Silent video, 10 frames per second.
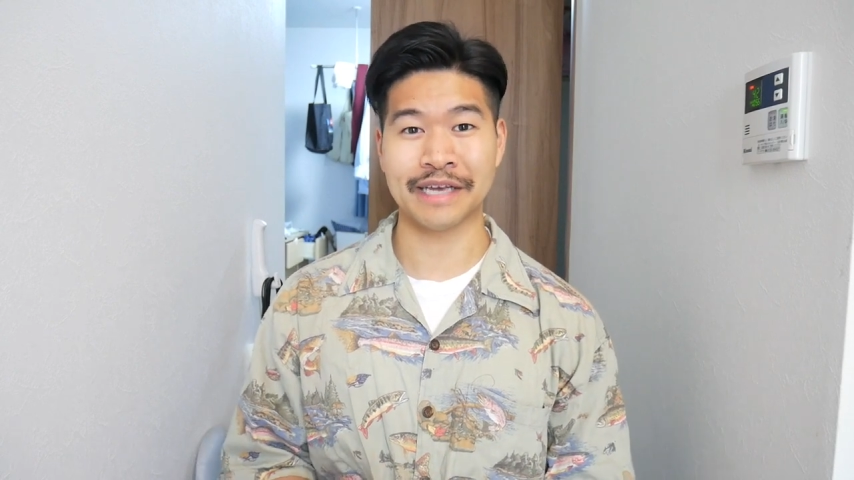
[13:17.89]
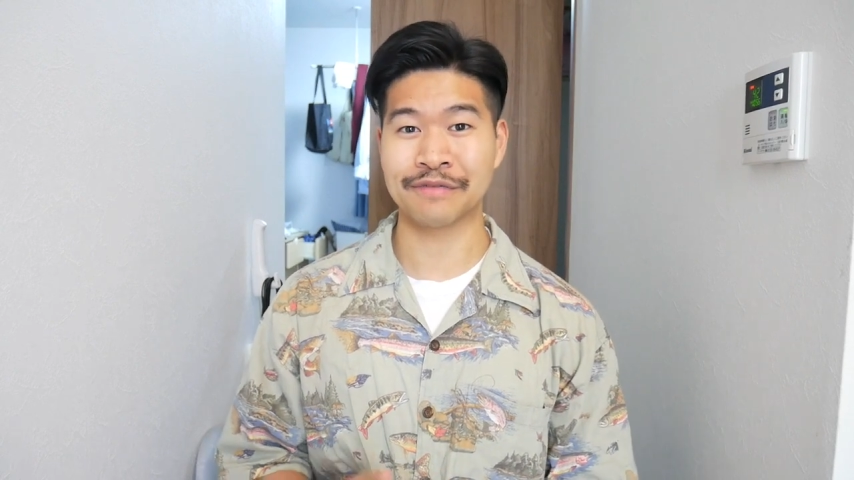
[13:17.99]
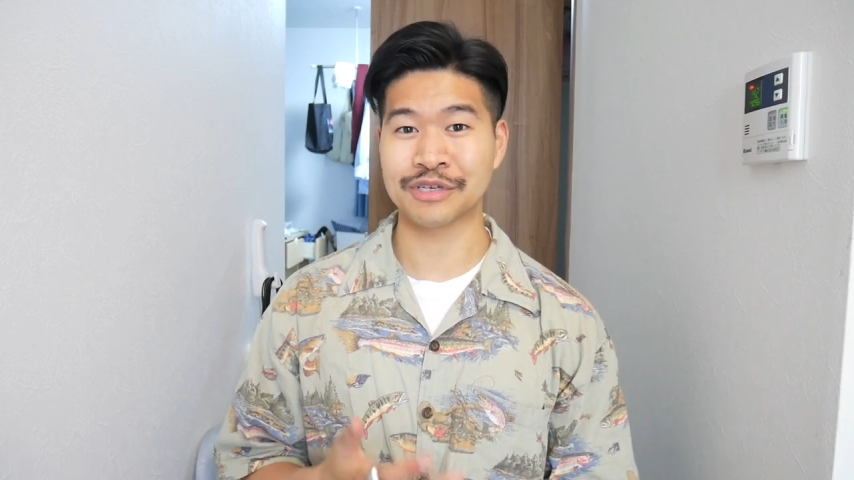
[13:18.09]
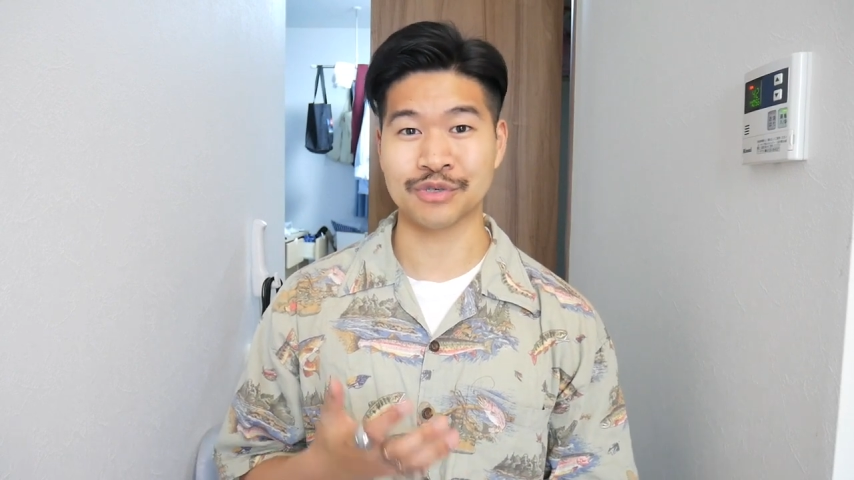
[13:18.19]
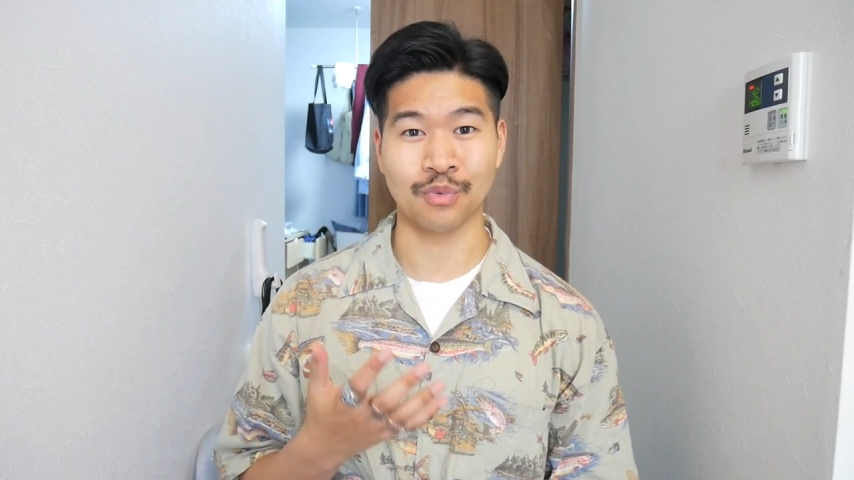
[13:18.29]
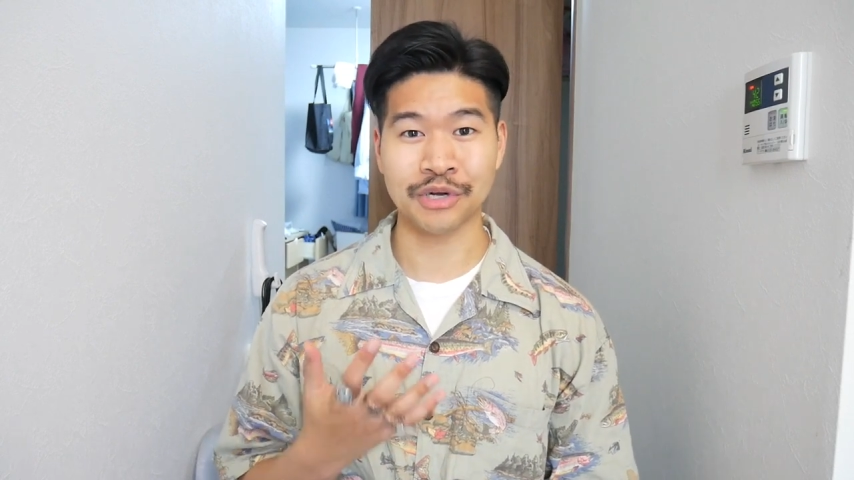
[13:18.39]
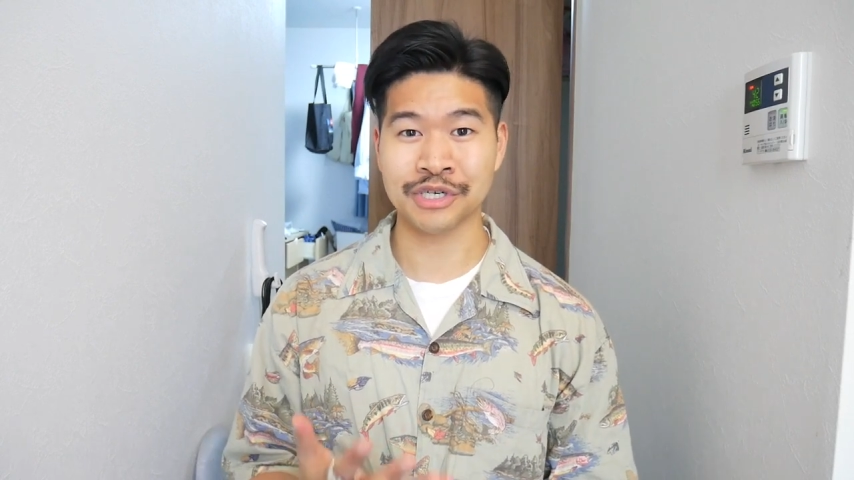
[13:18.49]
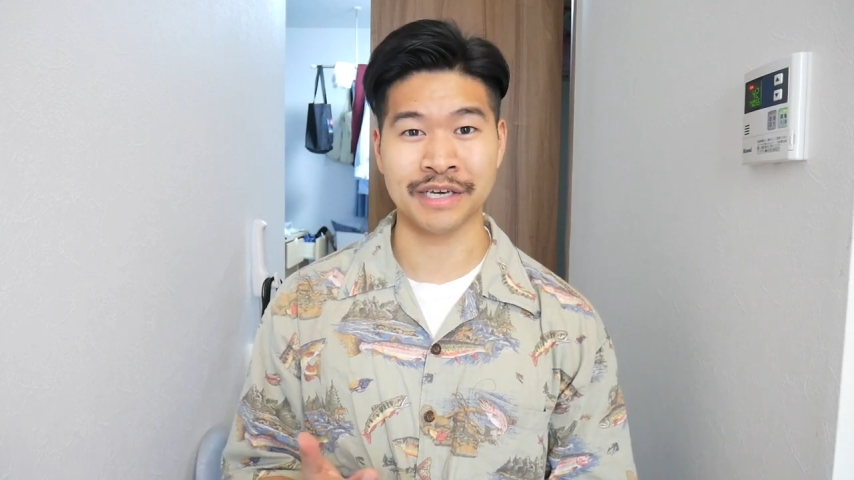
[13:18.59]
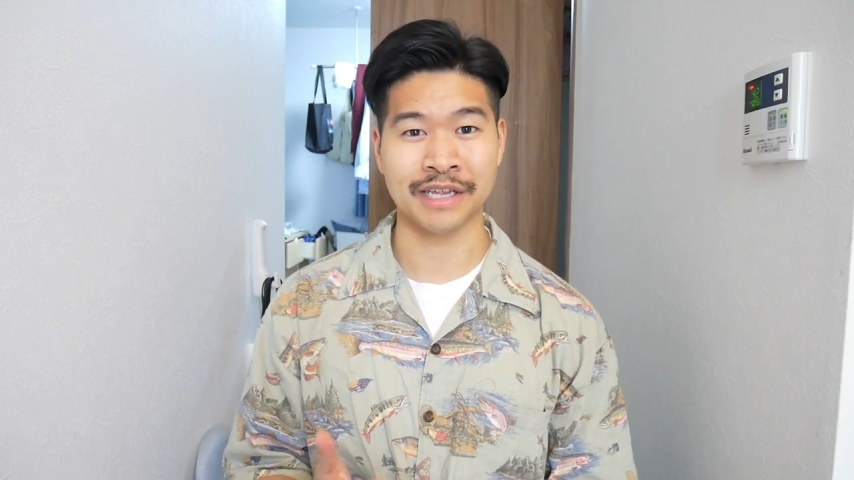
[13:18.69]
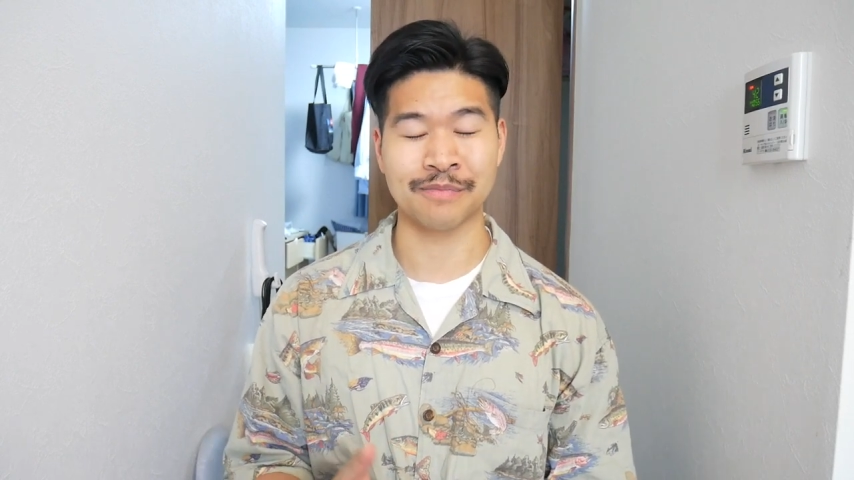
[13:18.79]
even just
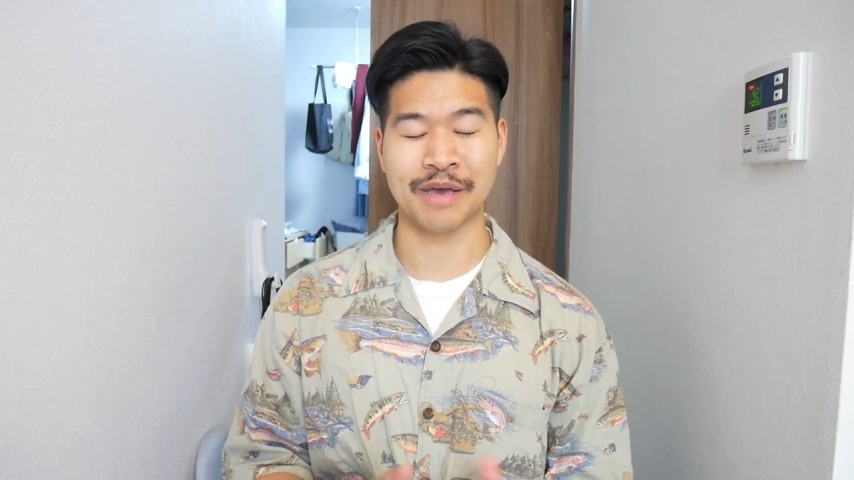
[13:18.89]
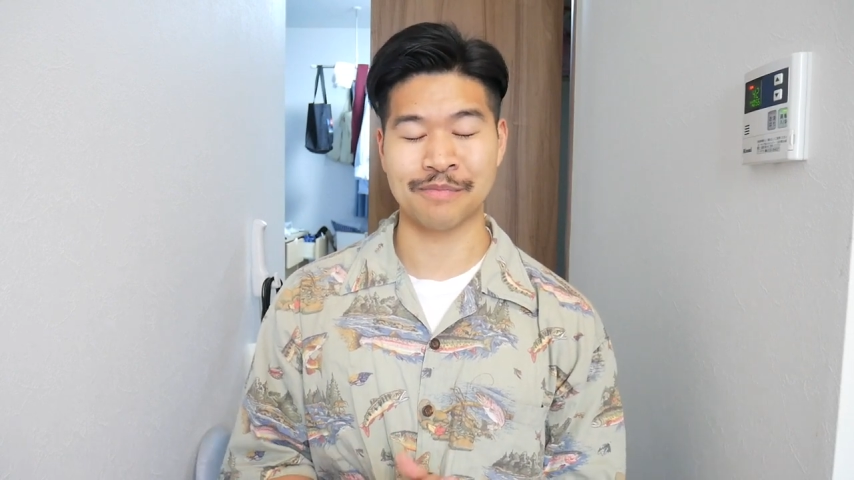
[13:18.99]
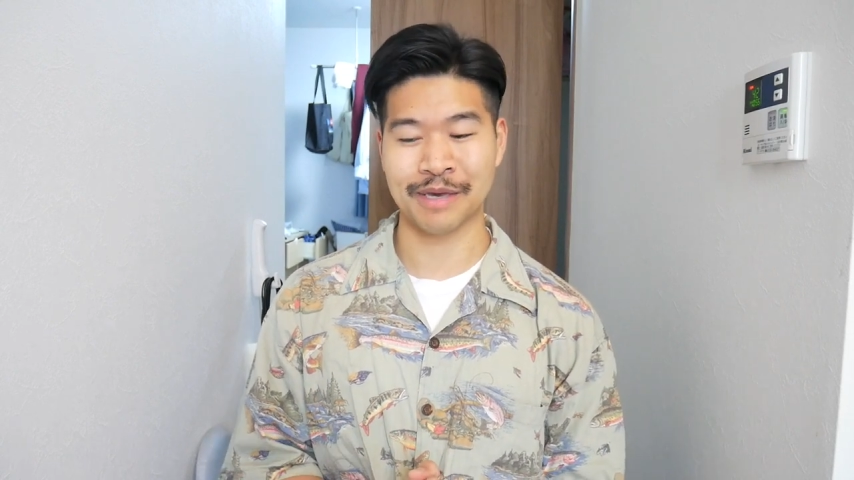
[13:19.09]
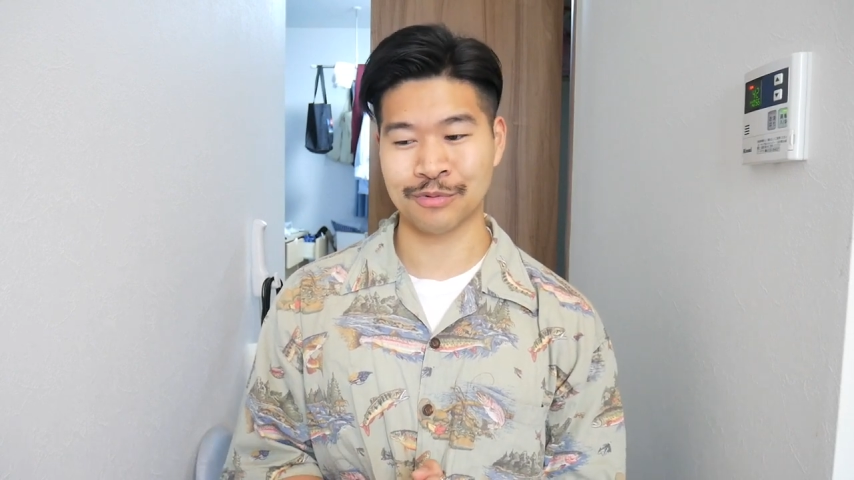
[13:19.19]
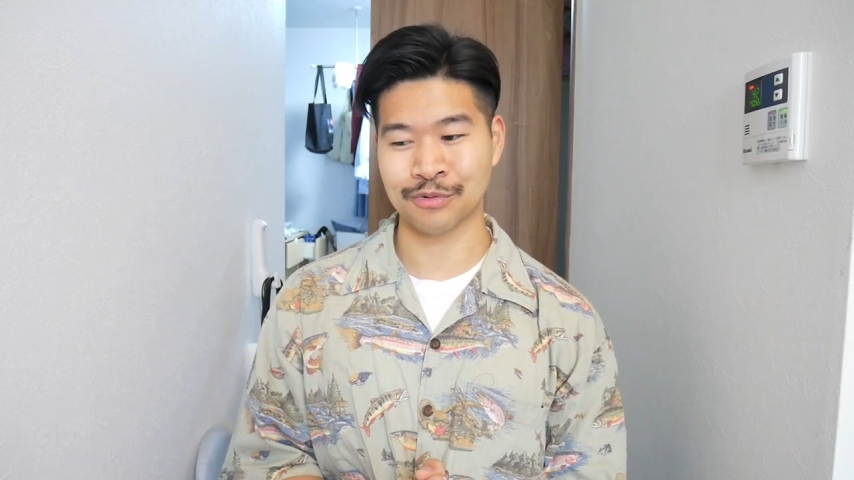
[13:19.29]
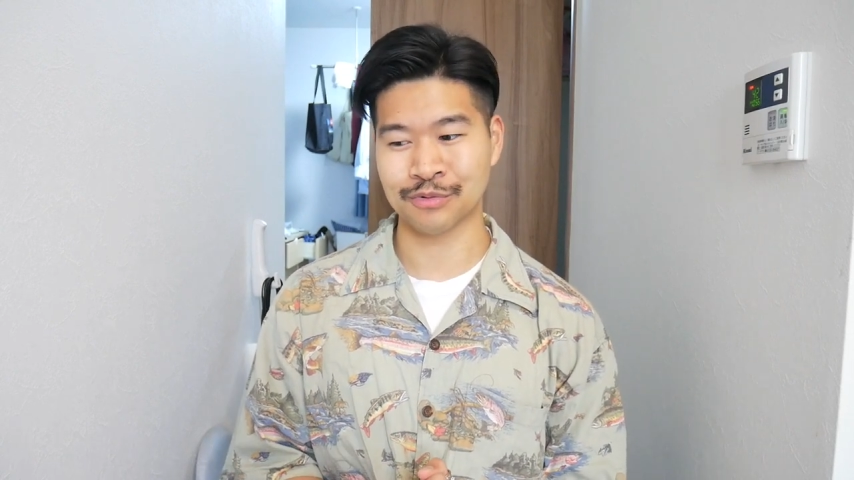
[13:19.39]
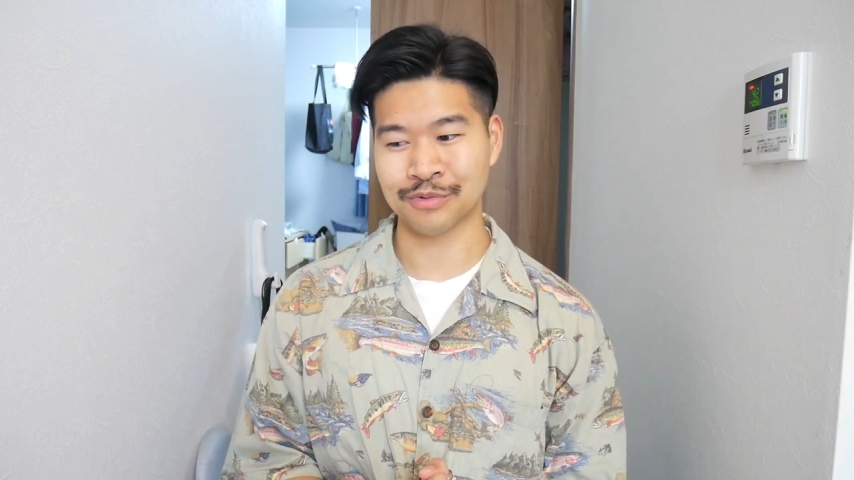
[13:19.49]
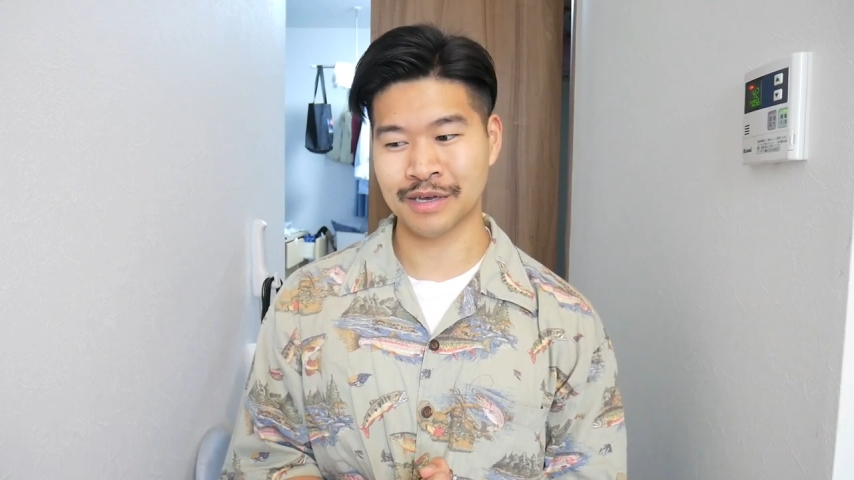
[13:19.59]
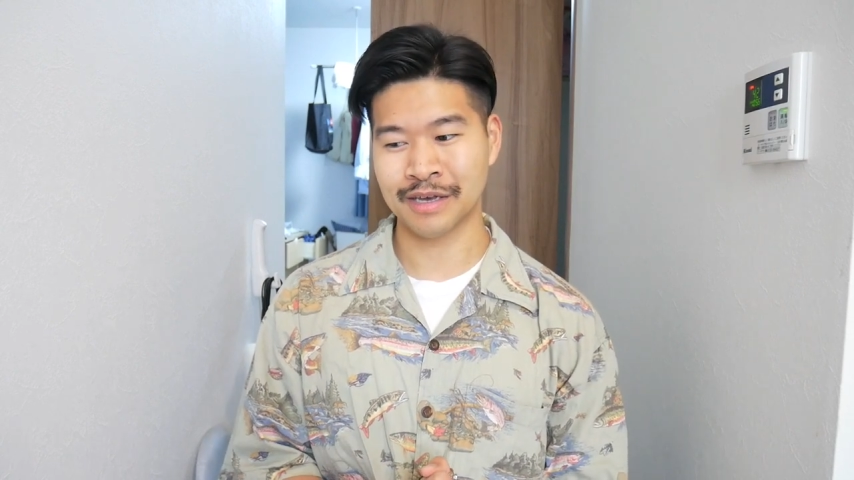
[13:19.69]
watching it and, and people